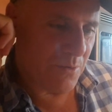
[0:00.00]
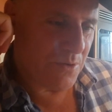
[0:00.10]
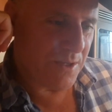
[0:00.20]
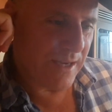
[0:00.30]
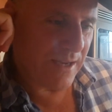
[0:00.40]

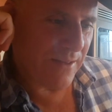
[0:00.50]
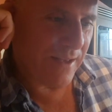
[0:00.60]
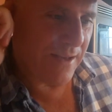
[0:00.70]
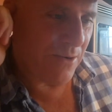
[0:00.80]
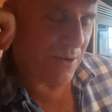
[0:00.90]
see how
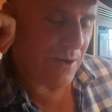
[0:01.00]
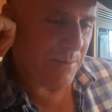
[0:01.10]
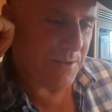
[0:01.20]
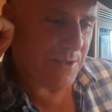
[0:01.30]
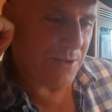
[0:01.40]
that all
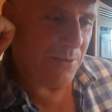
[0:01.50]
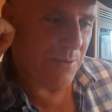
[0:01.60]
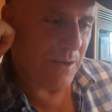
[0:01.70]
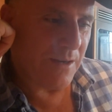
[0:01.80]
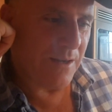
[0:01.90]
comes
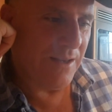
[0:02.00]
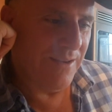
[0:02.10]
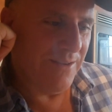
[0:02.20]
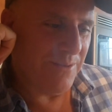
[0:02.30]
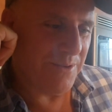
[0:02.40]
to.
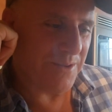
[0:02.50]
We'll